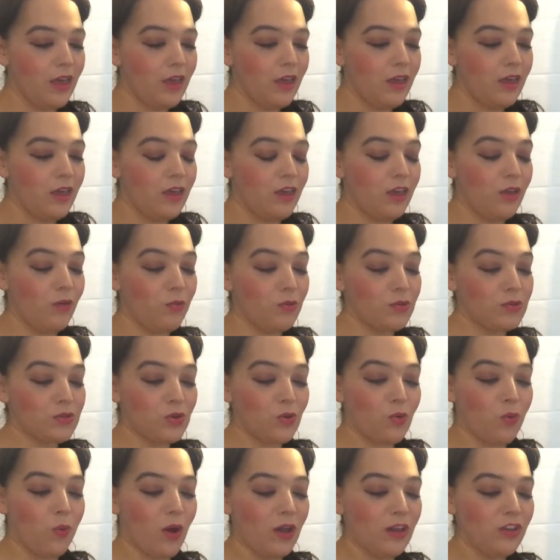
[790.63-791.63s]
He was
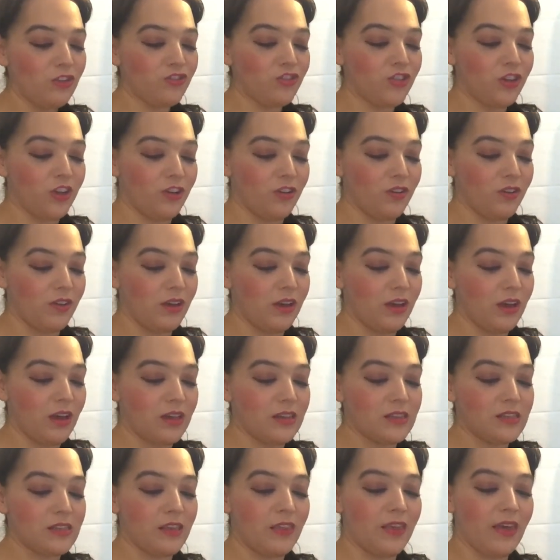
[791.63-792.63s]
quite cheery
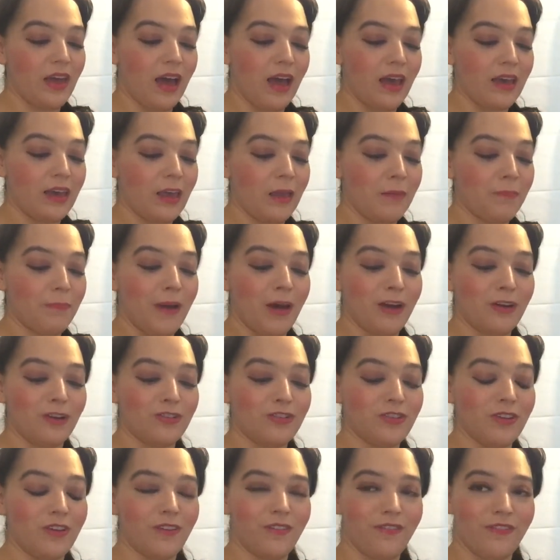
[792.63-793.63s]
until the iocane powder
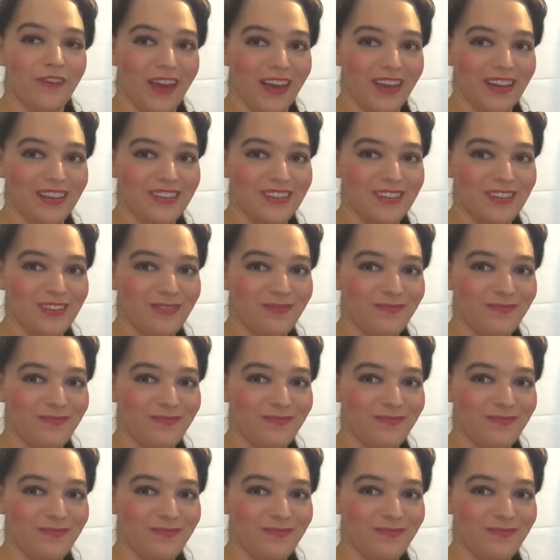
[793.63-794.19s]
took effect.